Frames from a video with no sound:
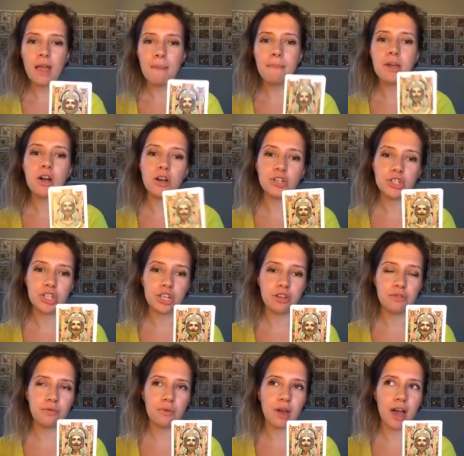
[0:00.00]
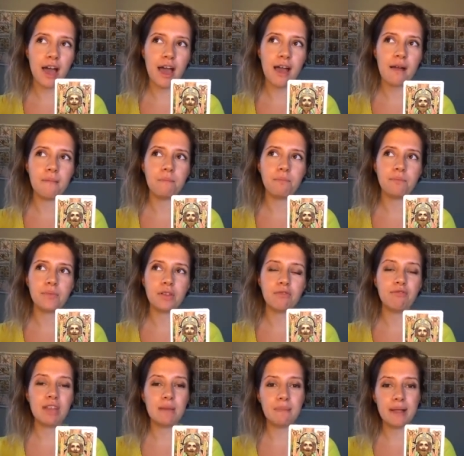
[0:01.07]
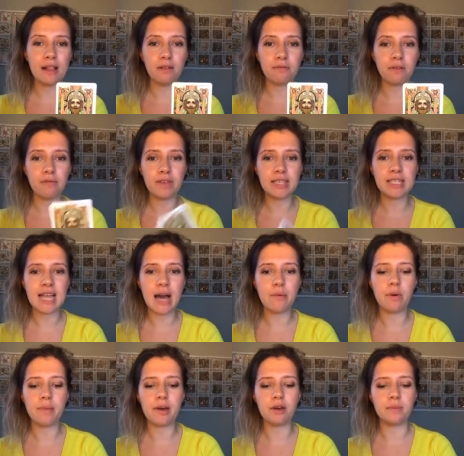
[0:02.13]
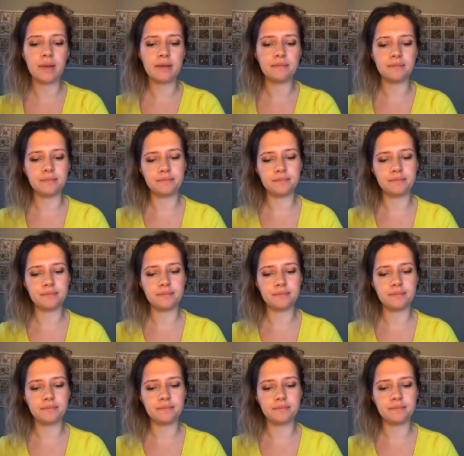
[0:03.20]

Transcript: because you um, rebuilt from this tower moment.